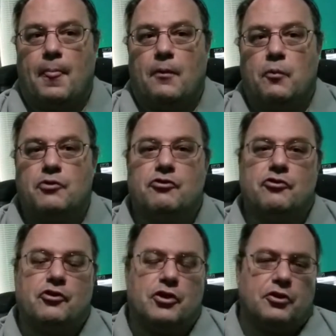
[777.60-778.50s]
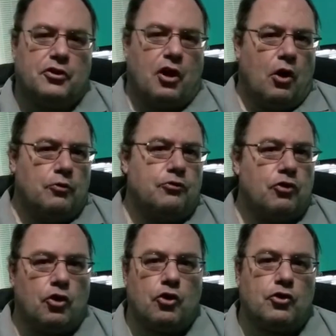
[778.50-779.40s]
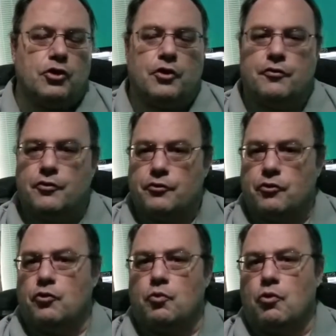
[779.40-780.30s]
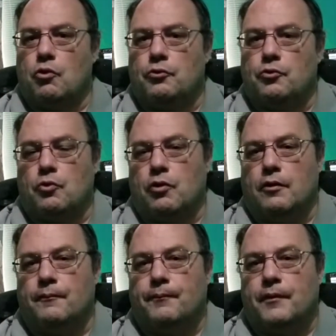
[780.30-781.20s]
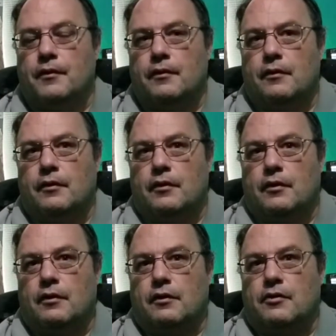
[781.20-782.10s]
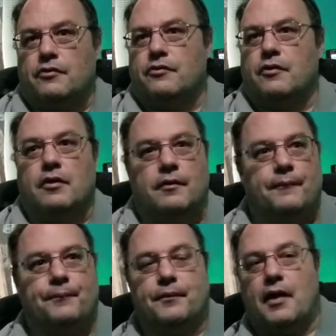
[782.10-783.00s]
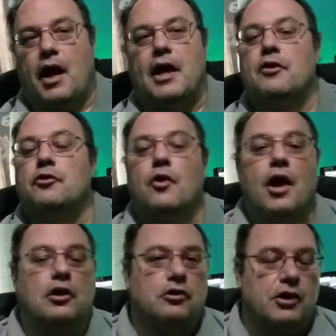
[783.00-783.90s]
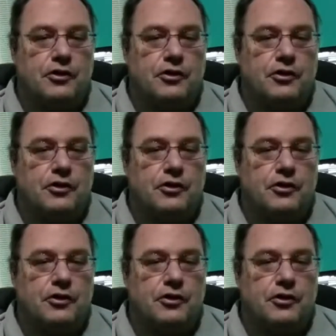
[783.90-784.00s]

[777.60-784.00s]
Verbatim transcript: which is an alternative to the world tour. Because I don't know how long